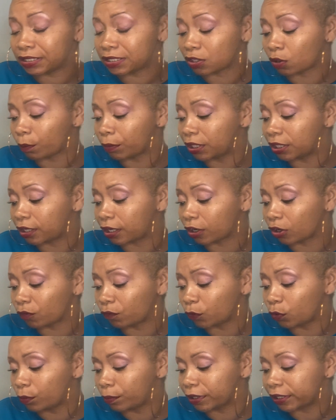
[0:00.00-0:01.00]
So be
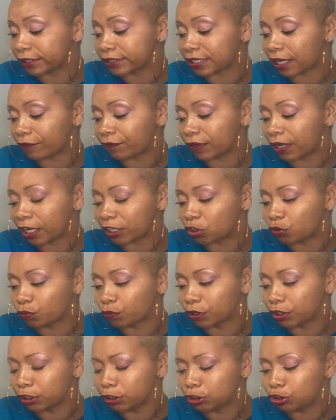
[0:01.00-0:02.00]
careful because I feel like you
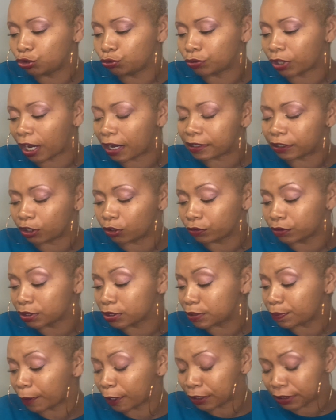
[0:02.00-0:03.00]
really do not know
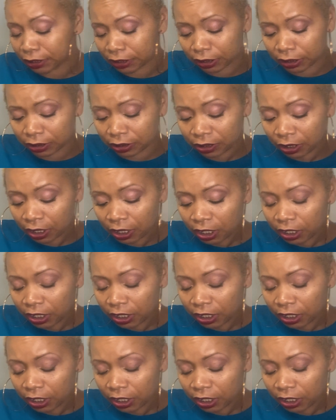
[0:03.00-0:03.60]
this person